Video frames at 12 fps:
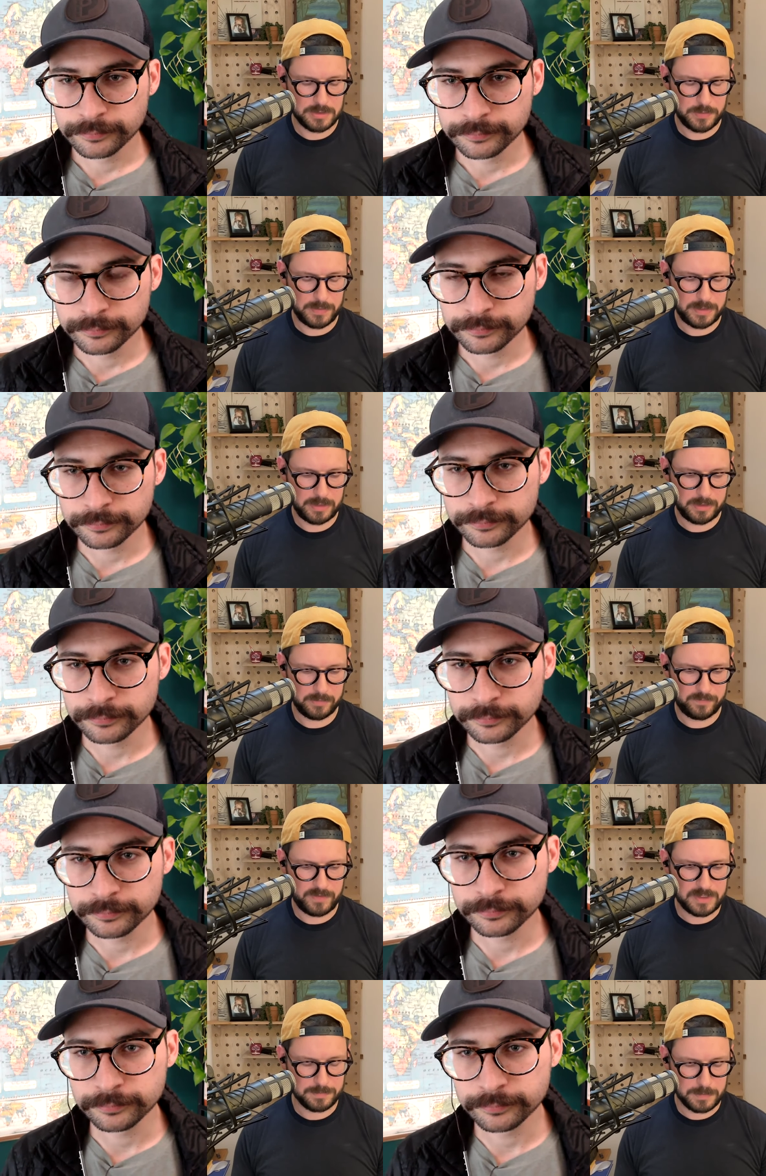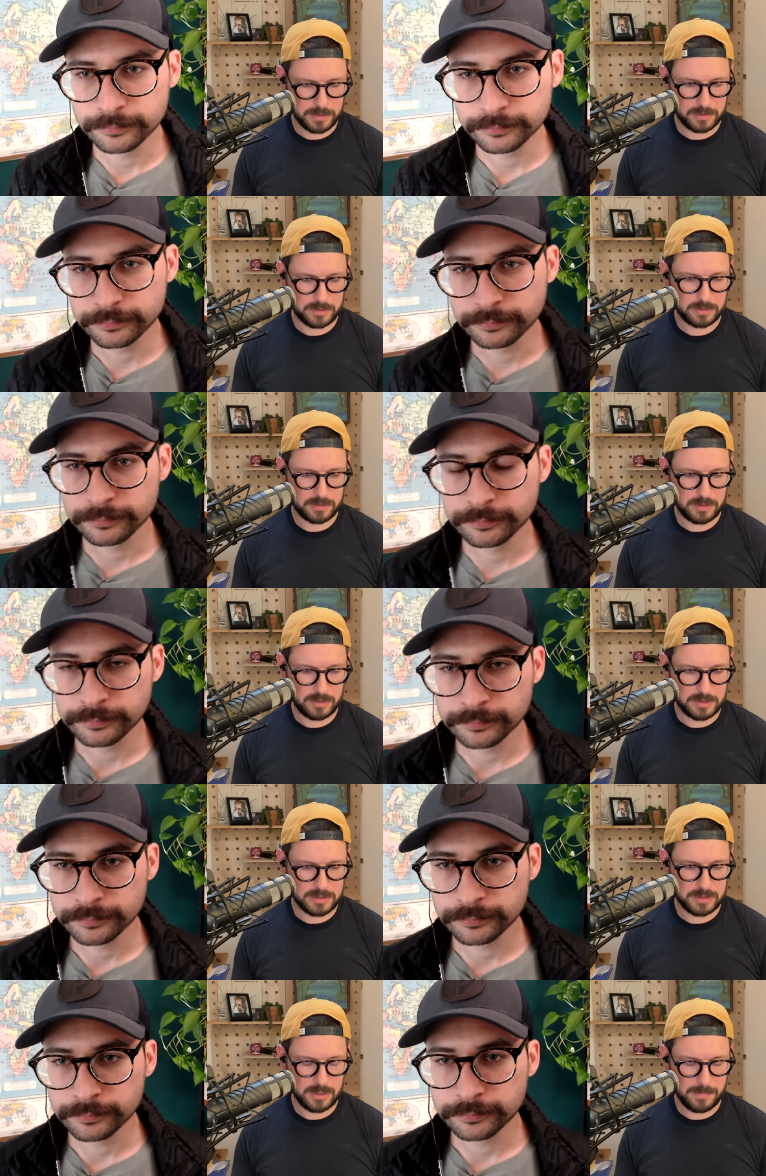Speaker 1: doing Facebook and
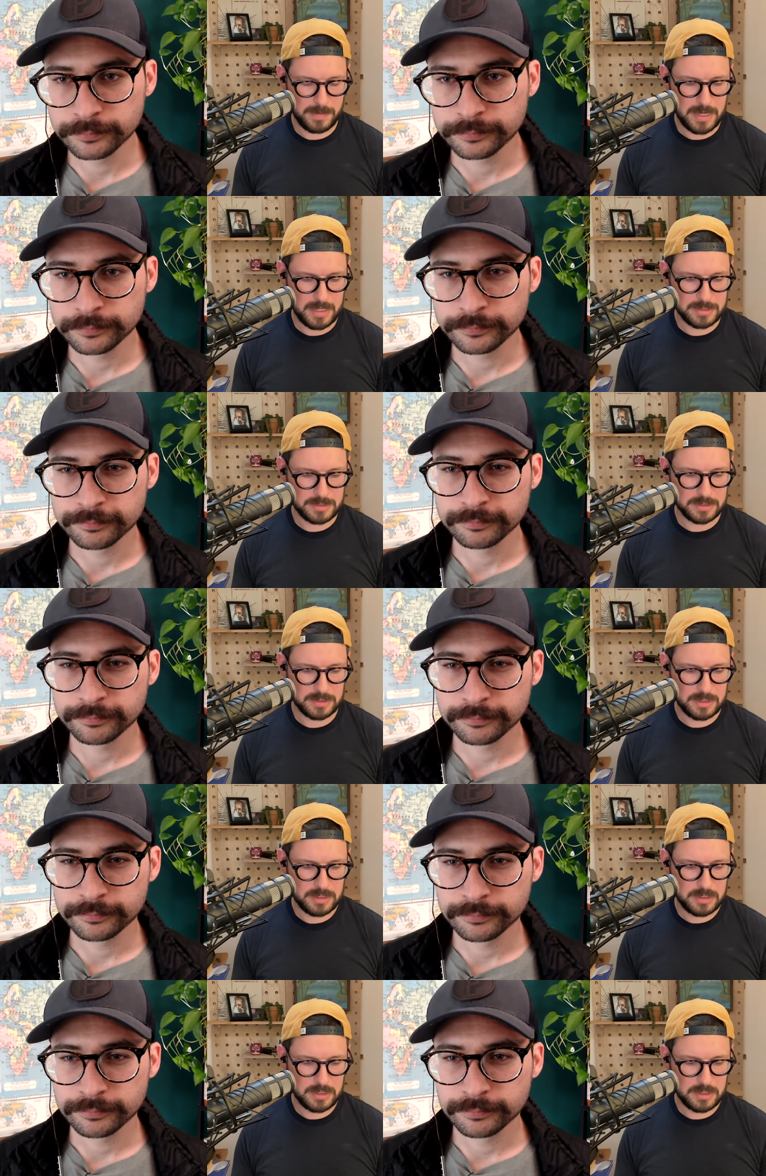Instagram ads,